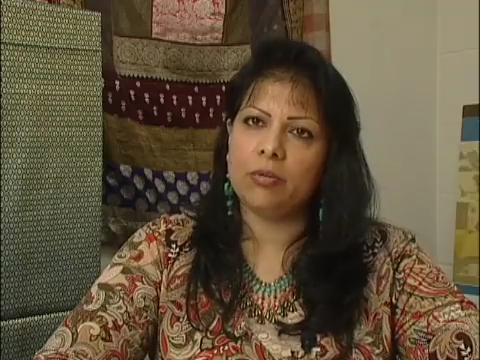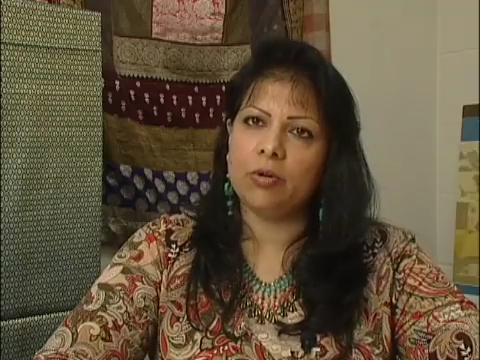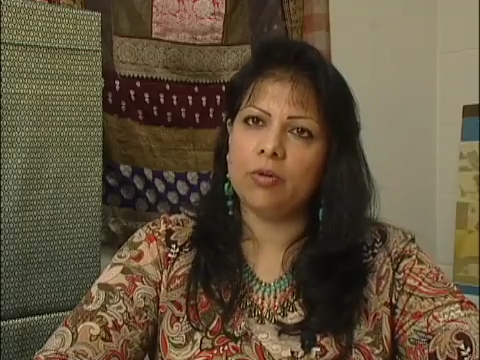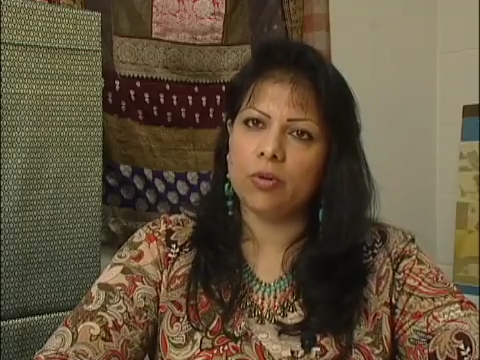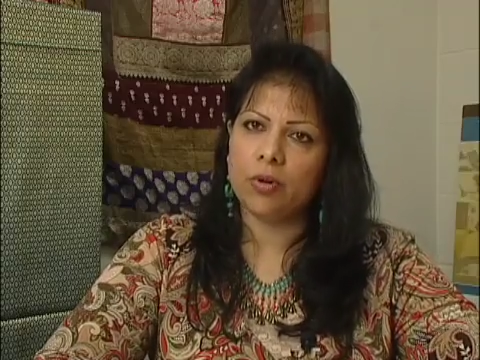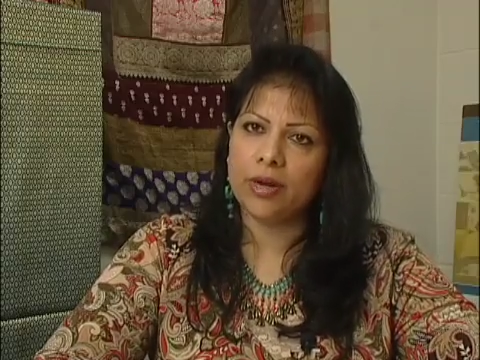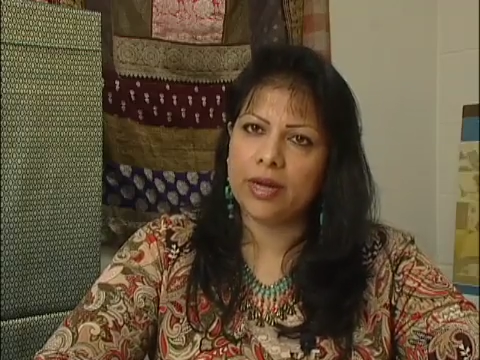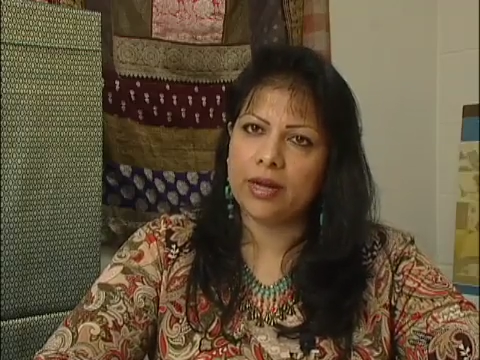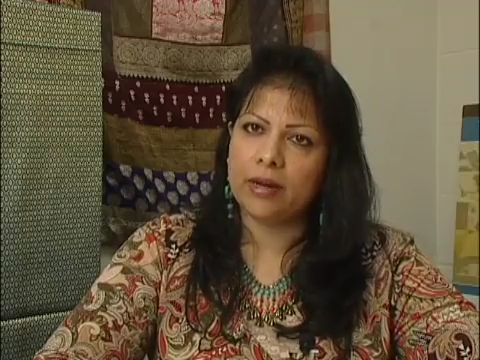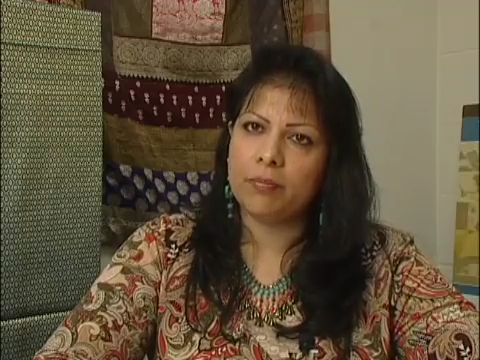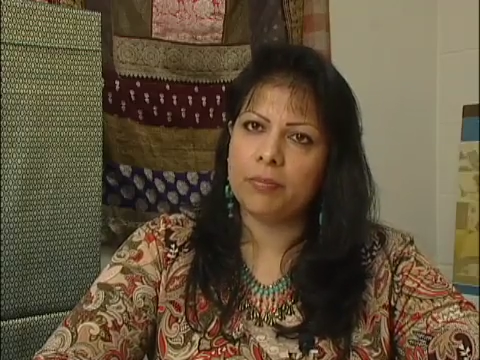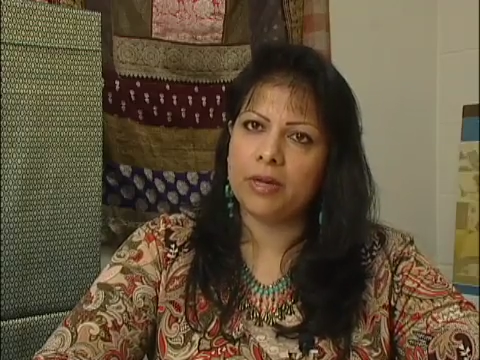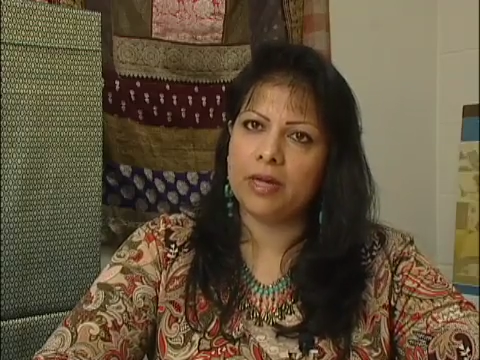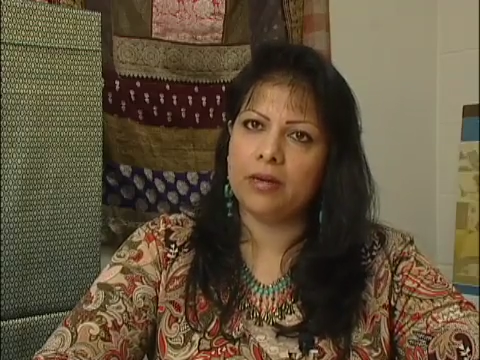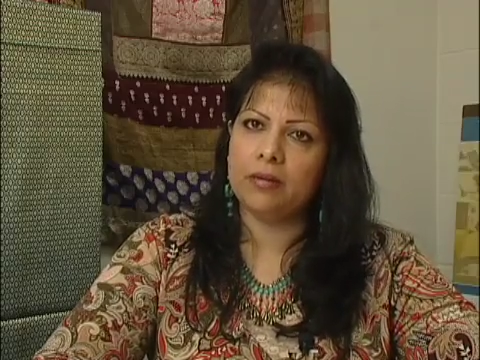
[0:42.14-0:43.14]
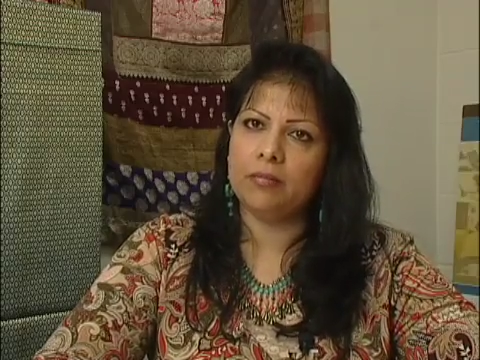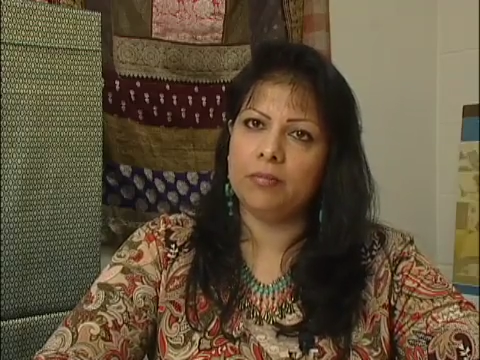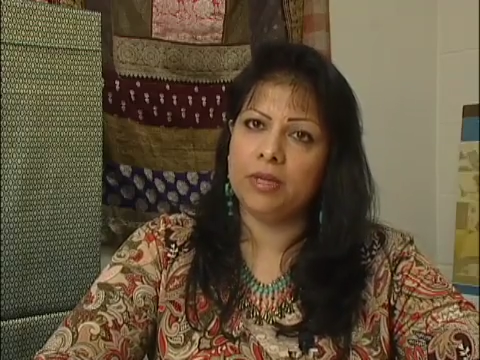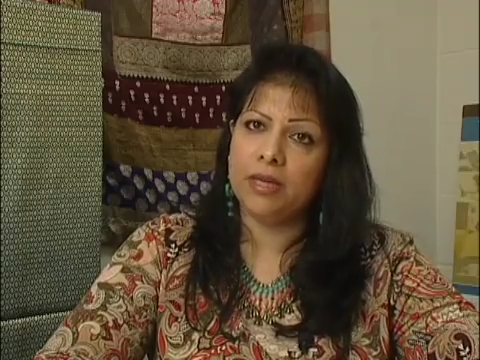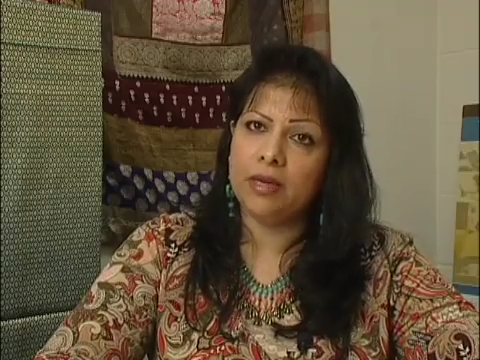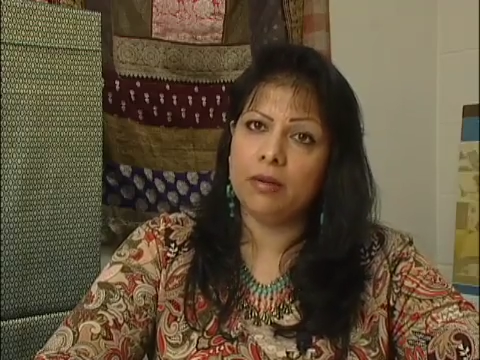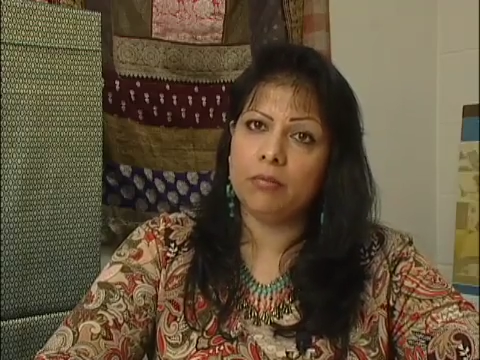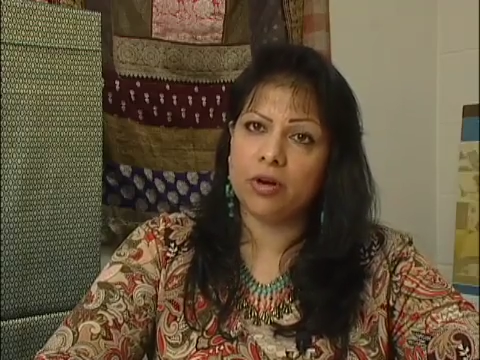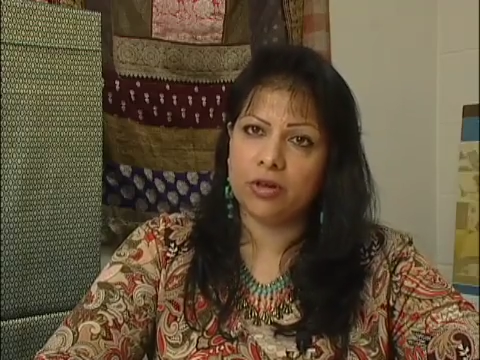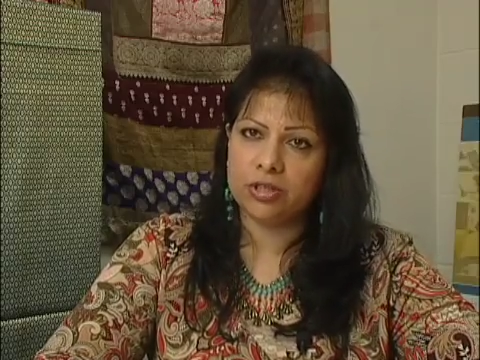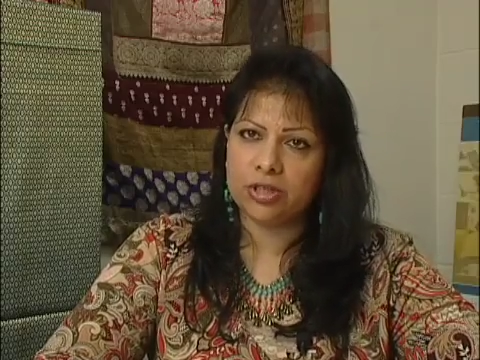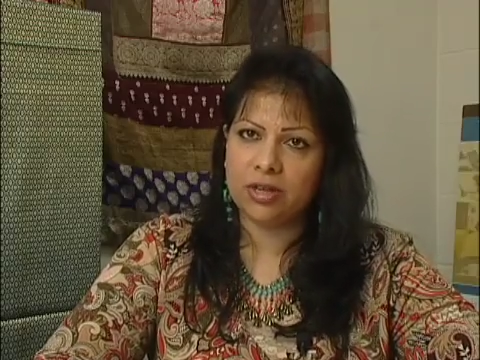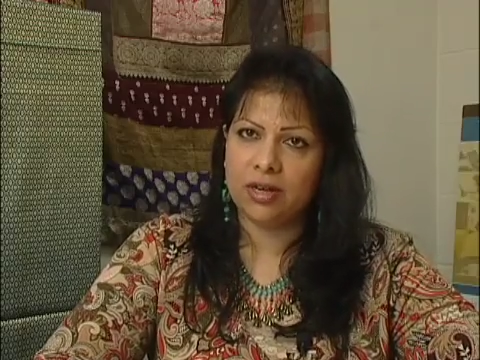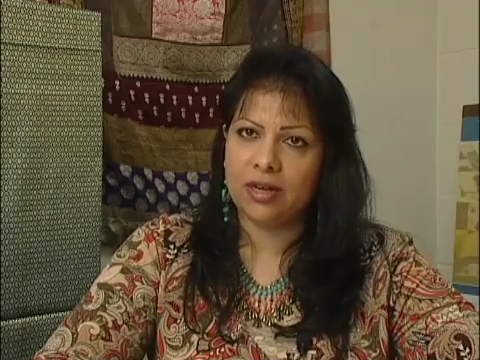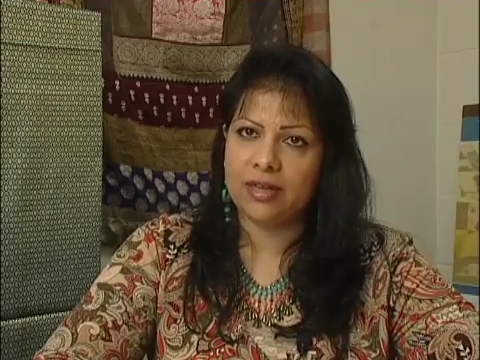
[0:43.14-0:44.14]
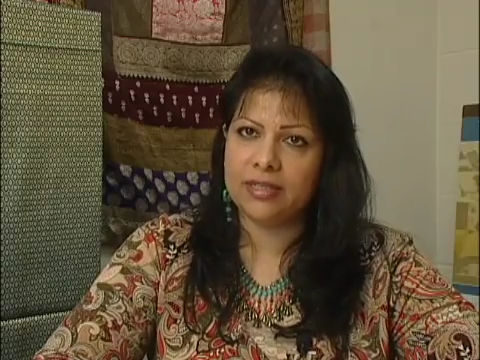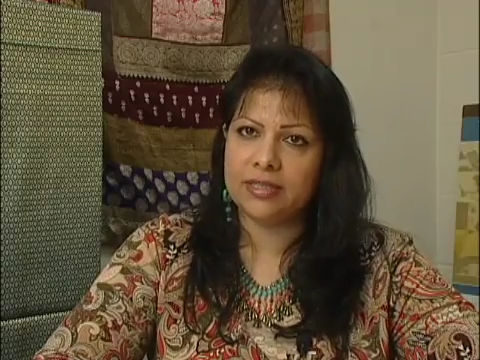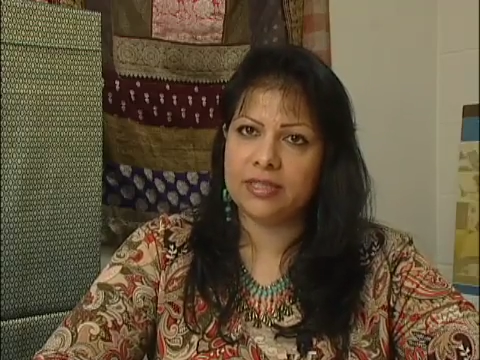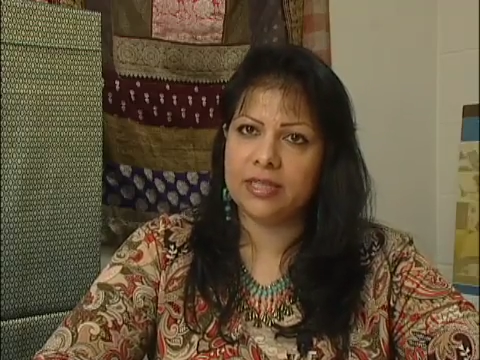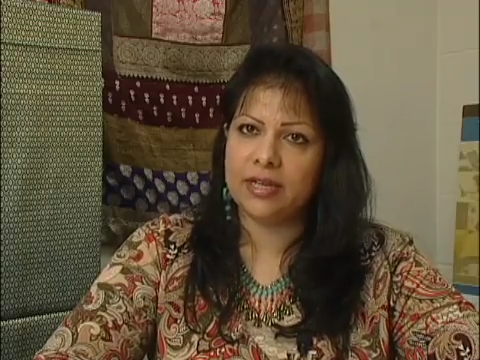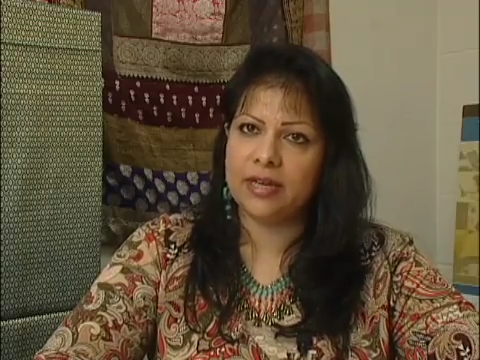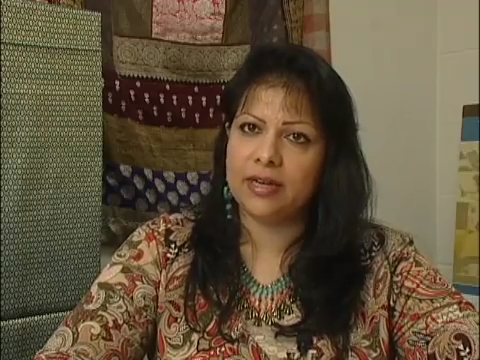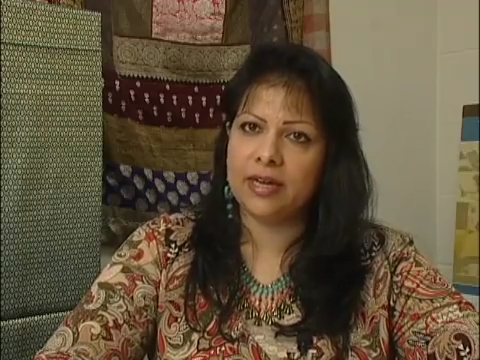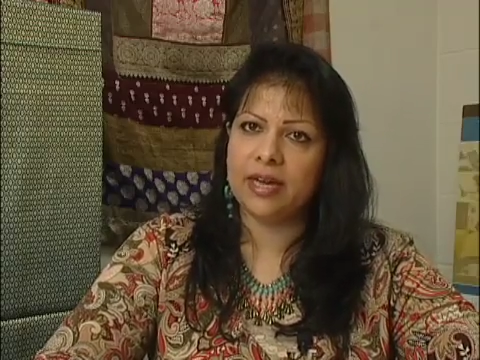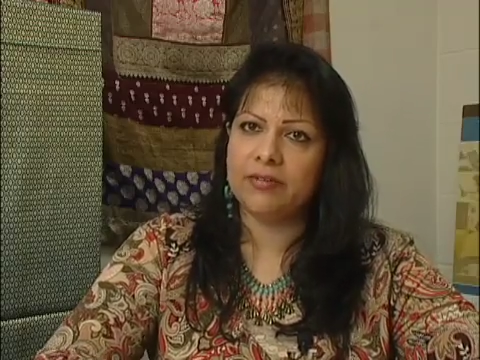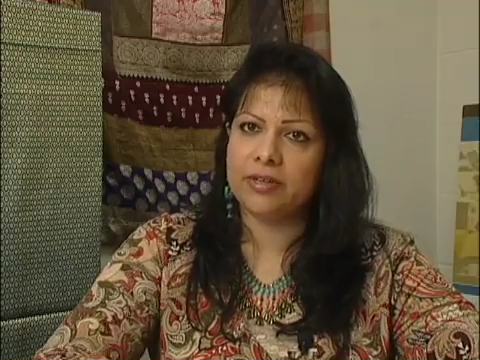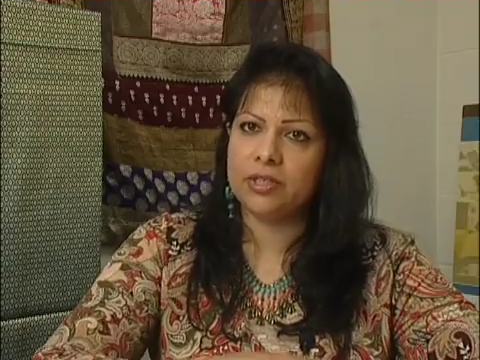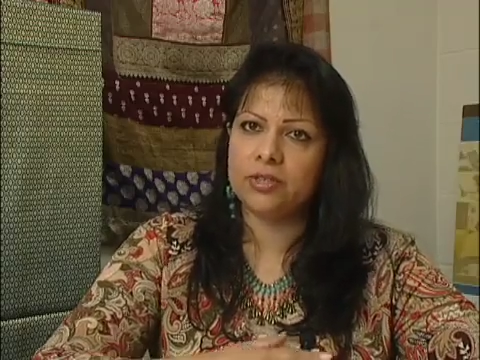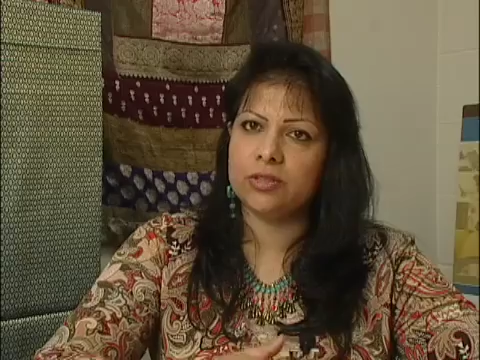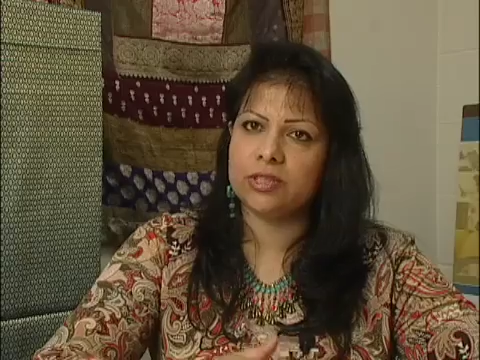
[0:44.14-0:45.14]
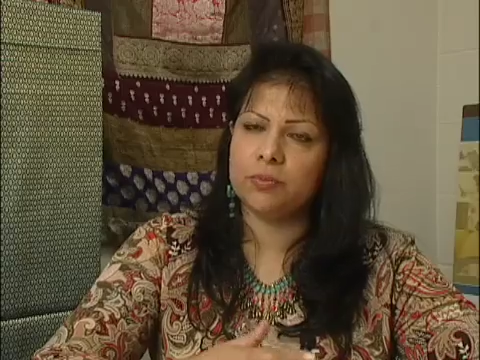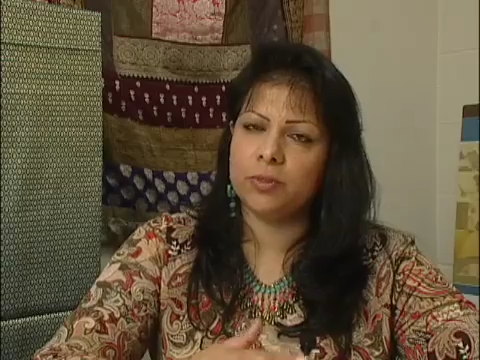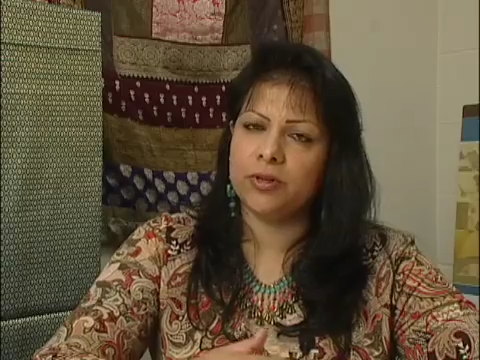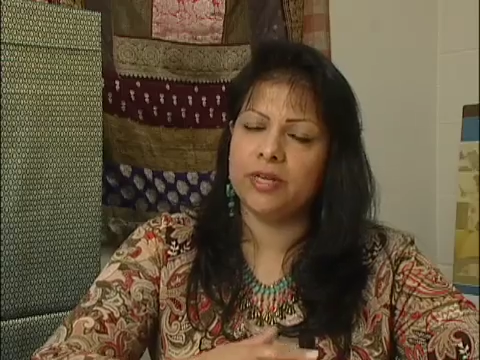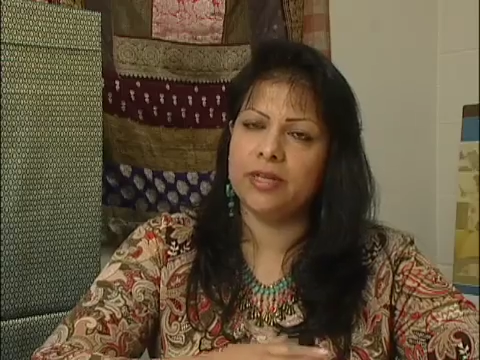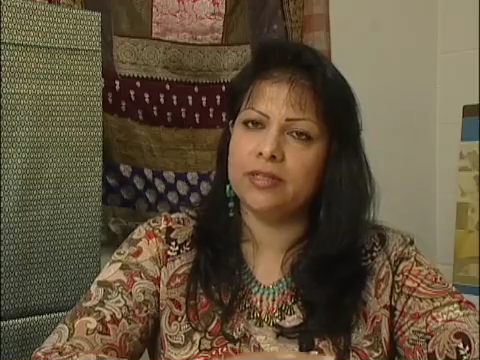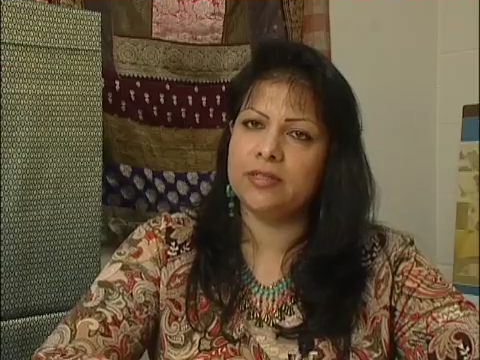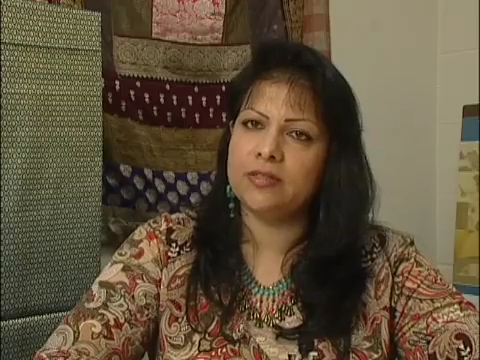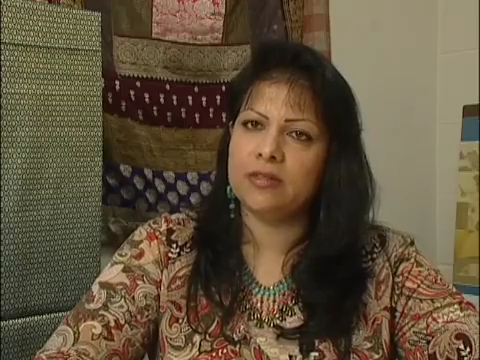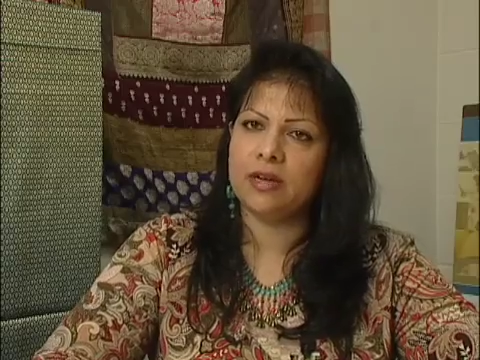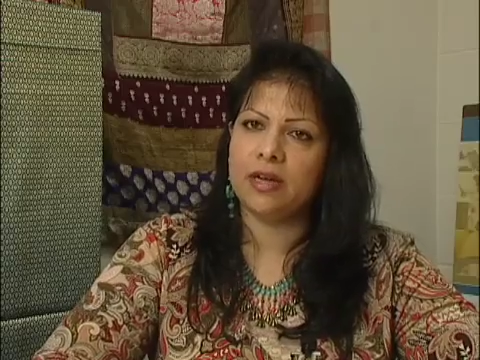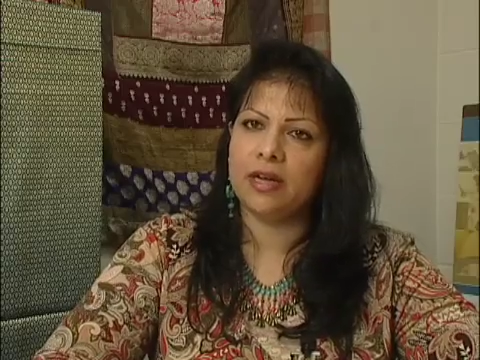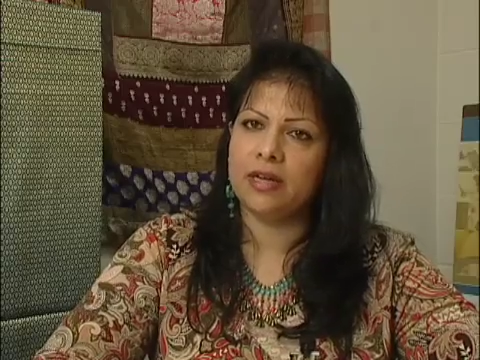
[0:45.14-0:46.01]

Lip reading: growing up and being marginalized and having to experience